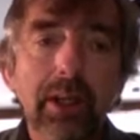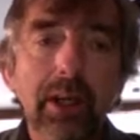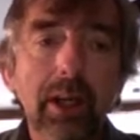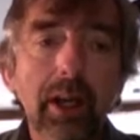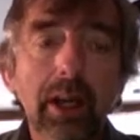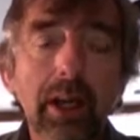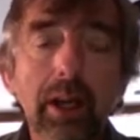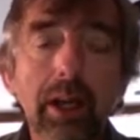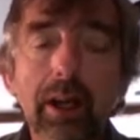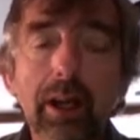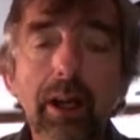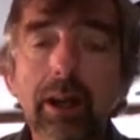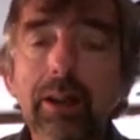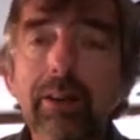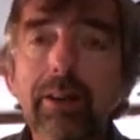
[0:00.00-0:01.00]

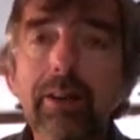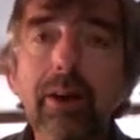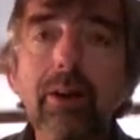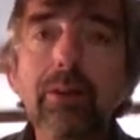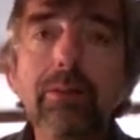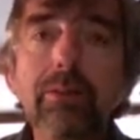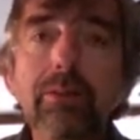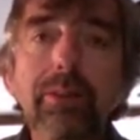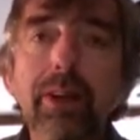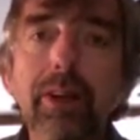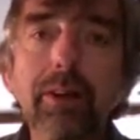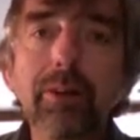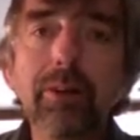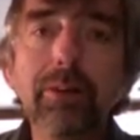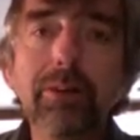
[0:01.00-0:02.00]

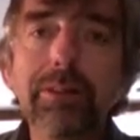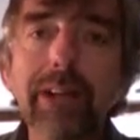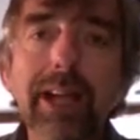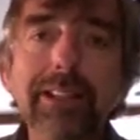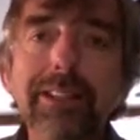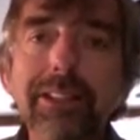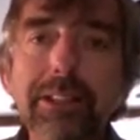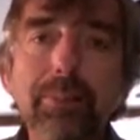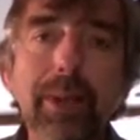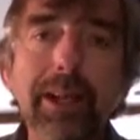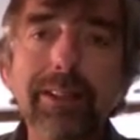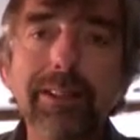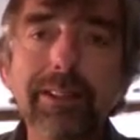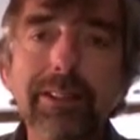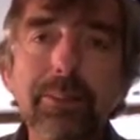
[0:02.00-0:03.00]
no tax
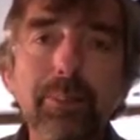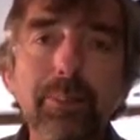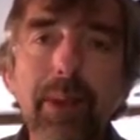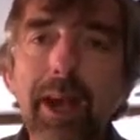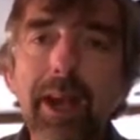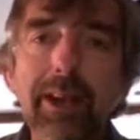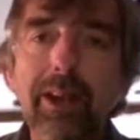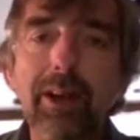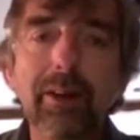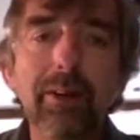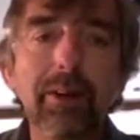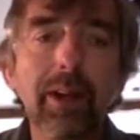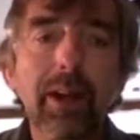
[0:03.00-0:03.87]
inspectors to pay, no